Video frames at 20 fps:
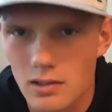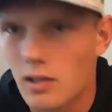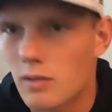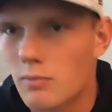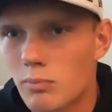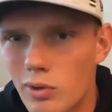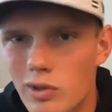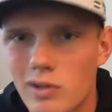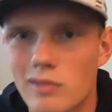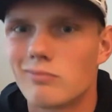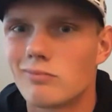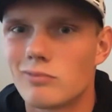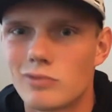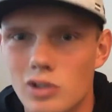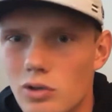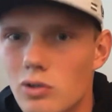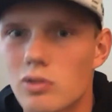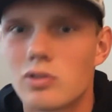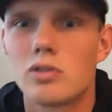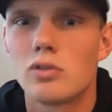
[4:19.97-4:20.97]
like
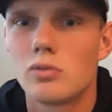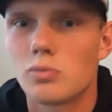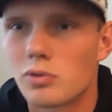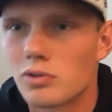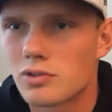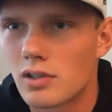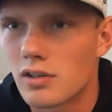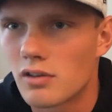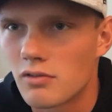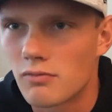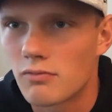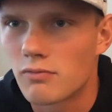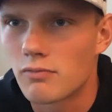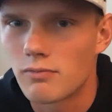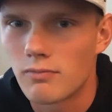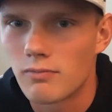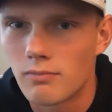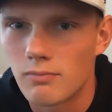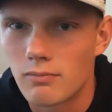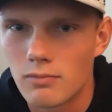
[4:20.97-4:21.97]
0.02% of,
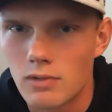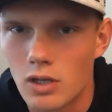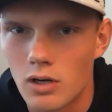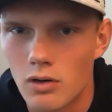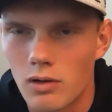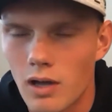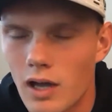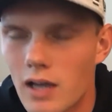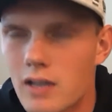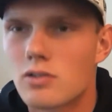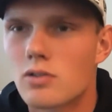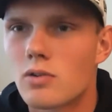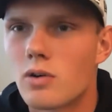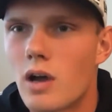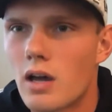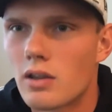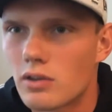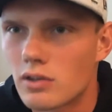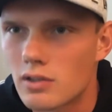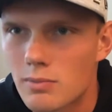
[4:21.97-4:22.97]
you know, high school
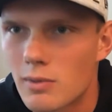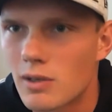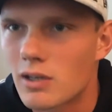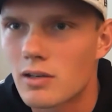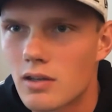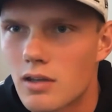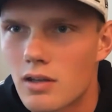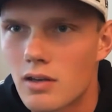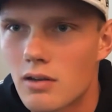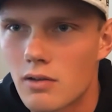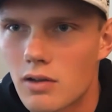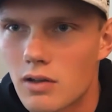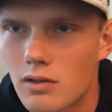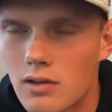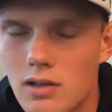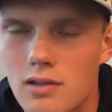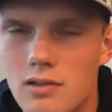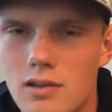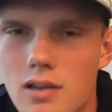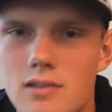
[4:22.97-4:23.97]
athletes make it to the
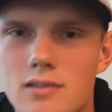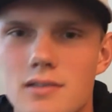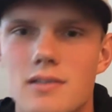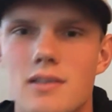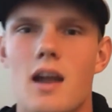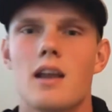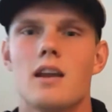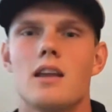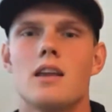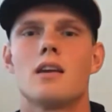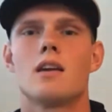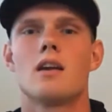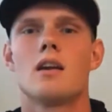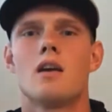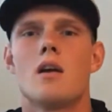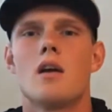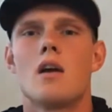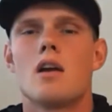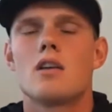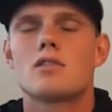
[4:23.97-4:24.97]
NFL. It's tiny.
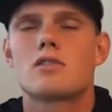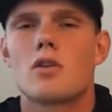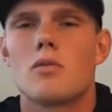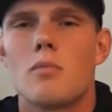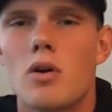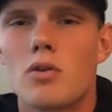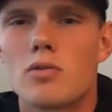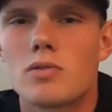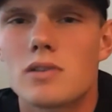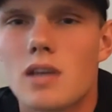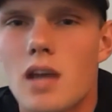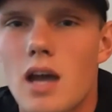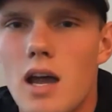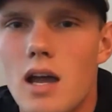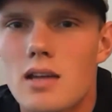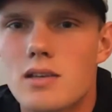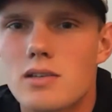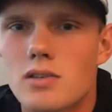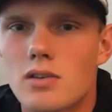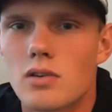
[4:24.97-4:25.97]
So most
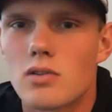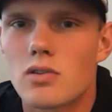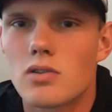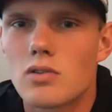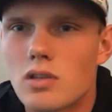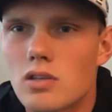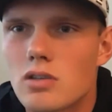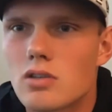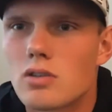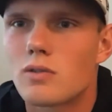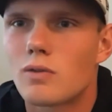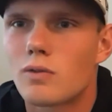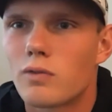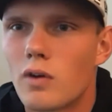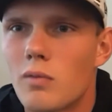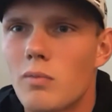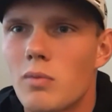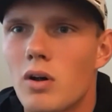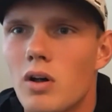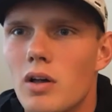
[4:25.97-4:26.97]
guys, you know, you can use
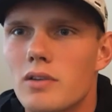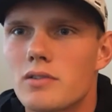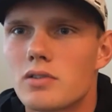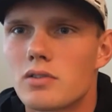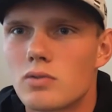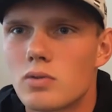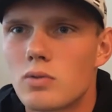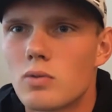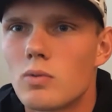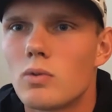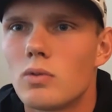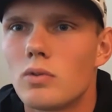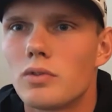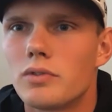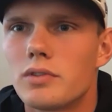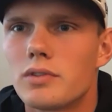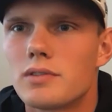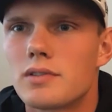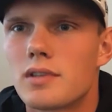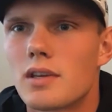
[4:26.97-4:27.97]
football as a tool
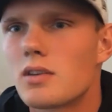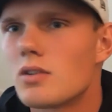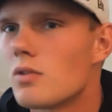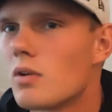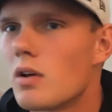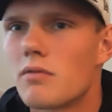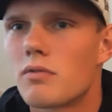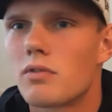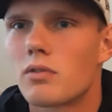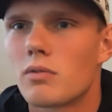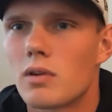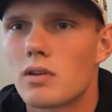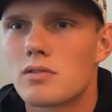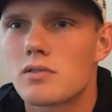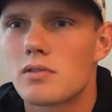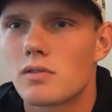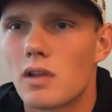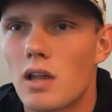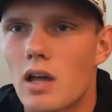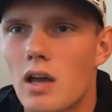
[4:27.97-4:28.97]
to set you up for the rest
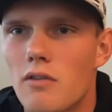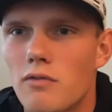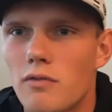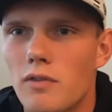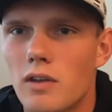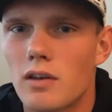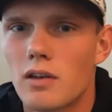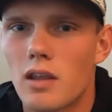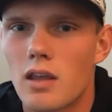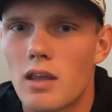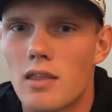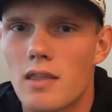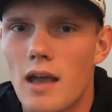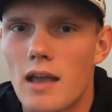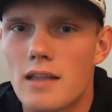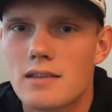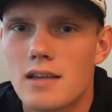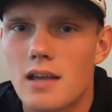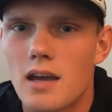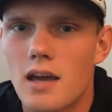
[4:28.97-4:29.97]
of your life. And
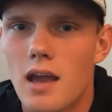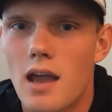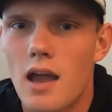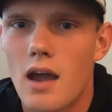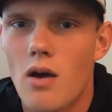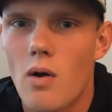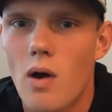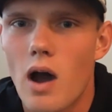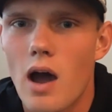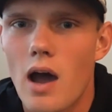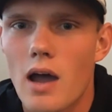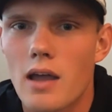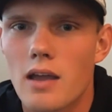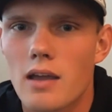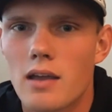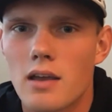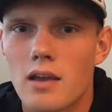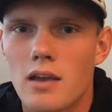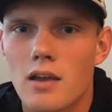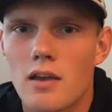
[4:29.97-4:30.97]
that's kind of how I
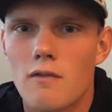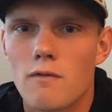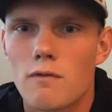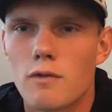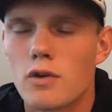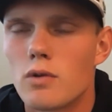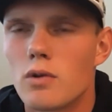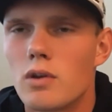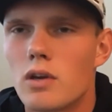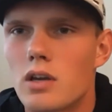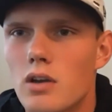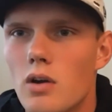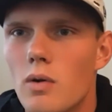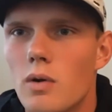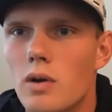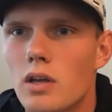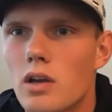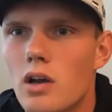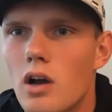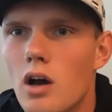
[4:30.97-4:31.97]
viewed it going
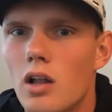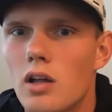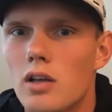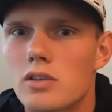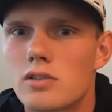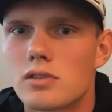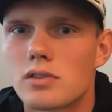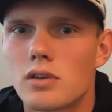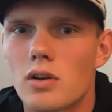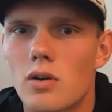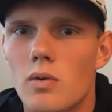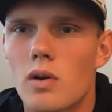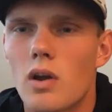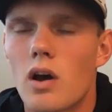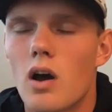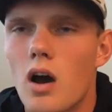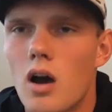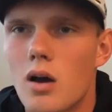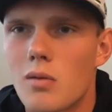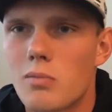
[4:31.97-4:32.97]
to college, going to
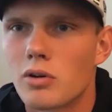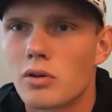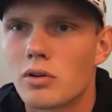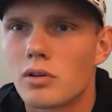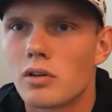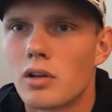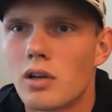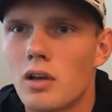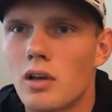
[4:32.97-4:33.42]
Auburn.